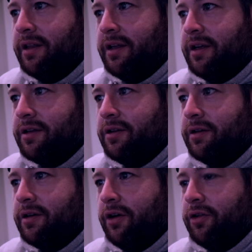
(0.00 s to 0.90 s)
then enter
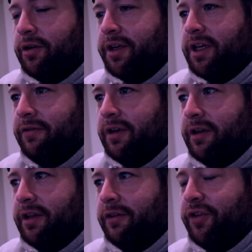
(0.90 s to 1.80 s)
the code you're
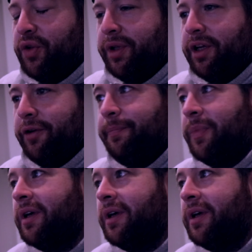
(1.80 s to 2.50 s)
given in the field below.